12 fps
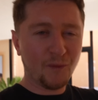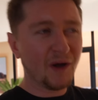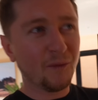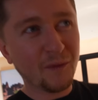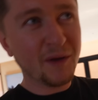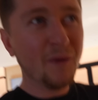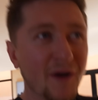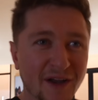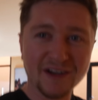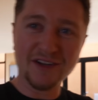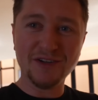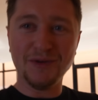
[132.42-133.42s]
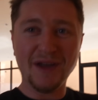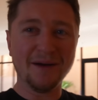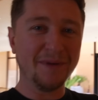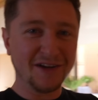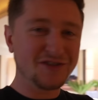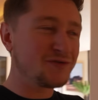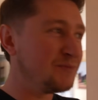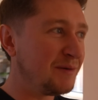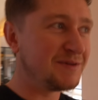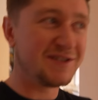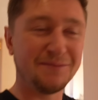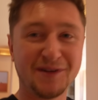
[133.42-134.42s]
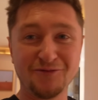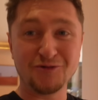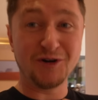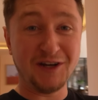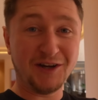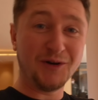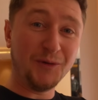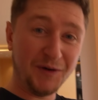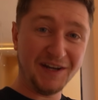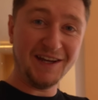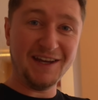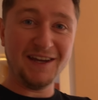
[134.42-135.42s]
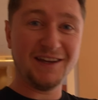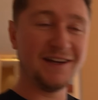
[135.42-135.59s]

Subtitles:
Well, we were going to do that, but I just remembered something really cool in here.